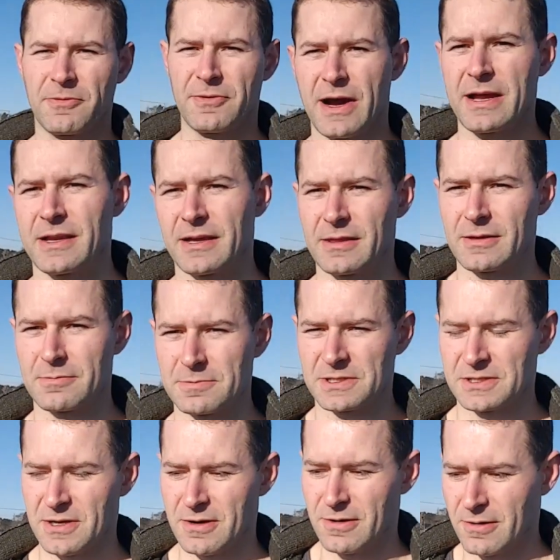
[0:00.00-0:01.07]
finding them.
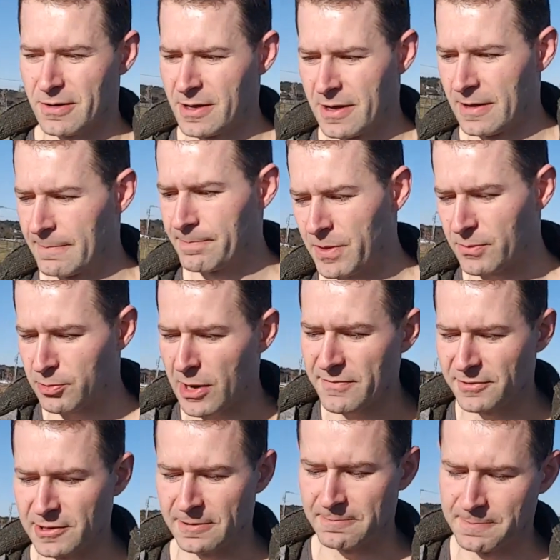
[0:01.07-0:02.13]
So they're
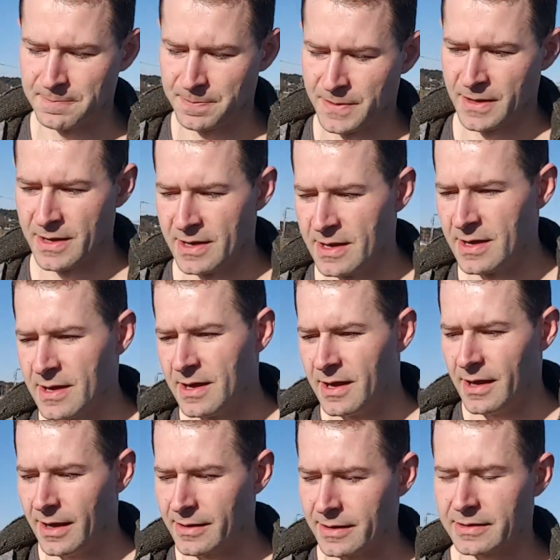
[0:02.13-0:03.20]
prevalent.
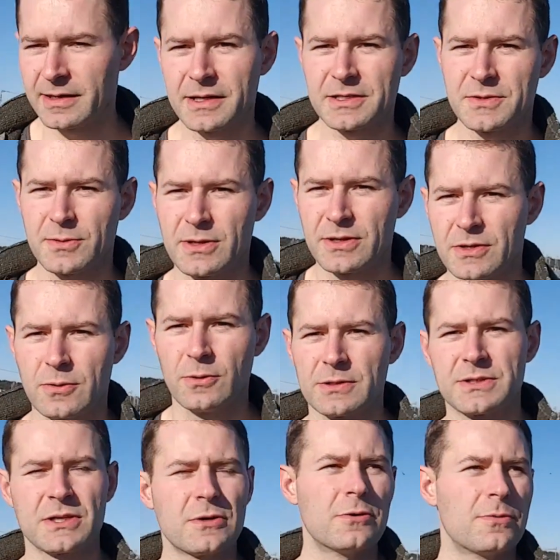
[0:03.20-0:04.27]
And I think it's really cool
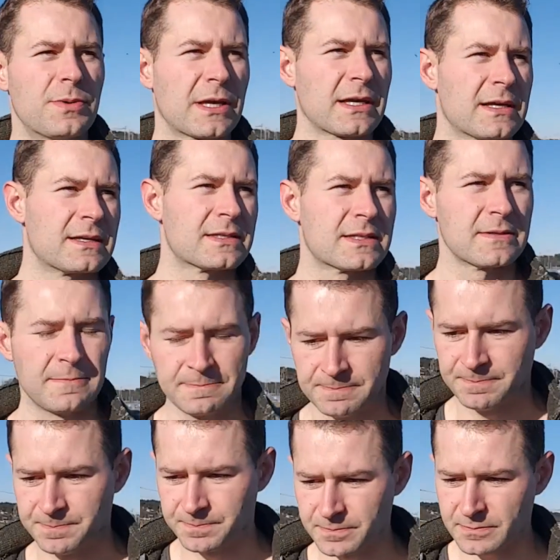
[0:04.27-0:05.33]
too, because
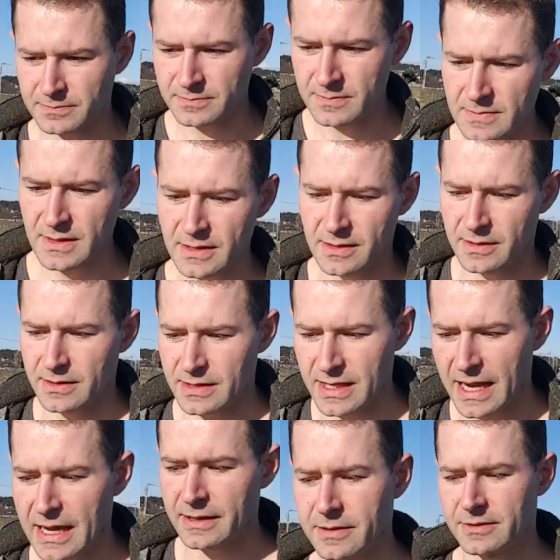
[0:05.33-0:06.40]

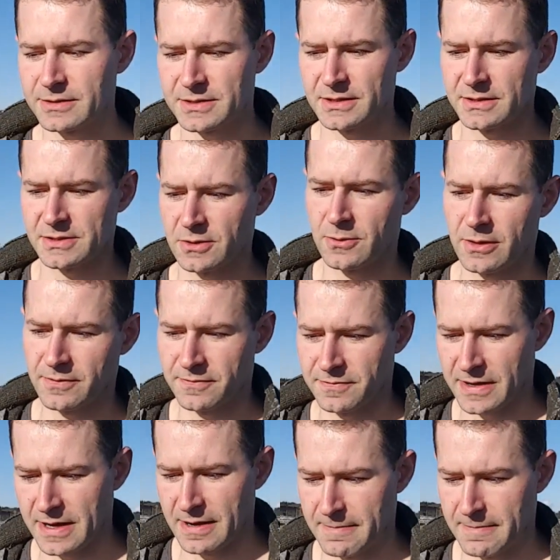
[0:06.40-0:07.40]
yeah, there's a sort of,